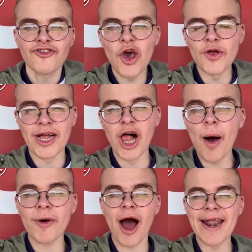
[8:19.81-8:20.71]
2-0
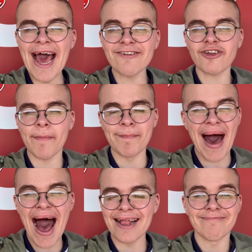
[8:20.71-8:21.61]
up. Got an excellent
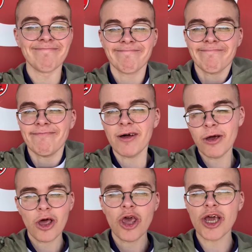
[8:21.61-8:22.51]
man.
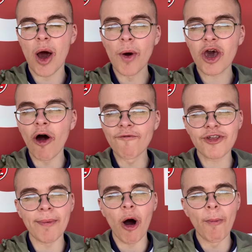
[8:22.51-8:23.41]
You know, we're
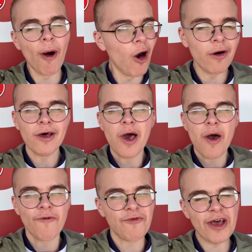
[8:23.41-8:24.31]
comfortable, but.
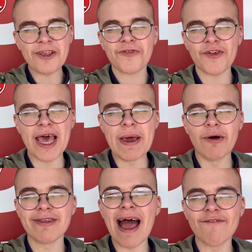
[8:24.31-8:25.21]
It's
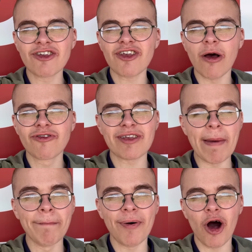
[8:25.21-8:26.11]
Fleetwood, never so
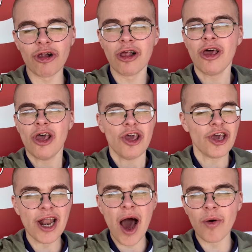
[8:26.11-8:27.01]
simple,
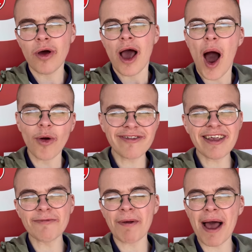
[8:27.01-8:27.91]
you know. I want to see
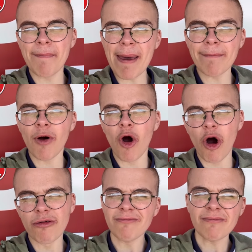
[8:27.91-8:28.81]
them play a bit
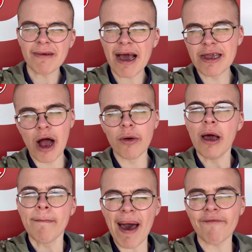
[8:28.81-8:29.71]
more, you know,
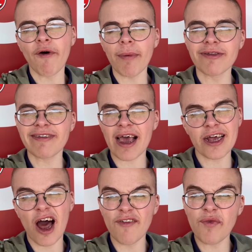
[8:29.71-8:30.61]
better football in the
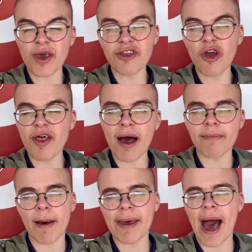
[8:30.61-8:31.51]
second half. If we can do that,
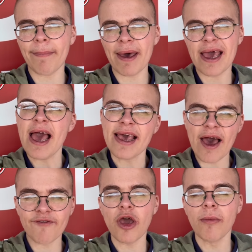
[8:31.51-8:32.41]
I'll be happy. Get a
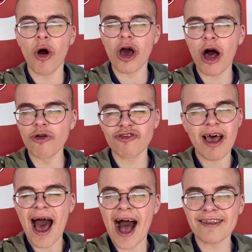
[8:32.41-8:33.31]
few more goals,
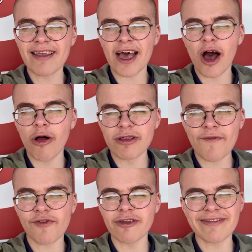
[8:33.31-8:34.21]
add to that goal
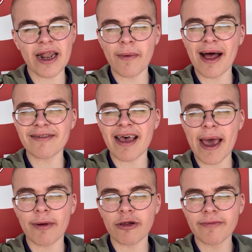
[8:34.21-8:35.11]
difference, get up our
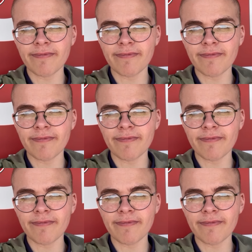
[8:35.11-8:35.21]
table.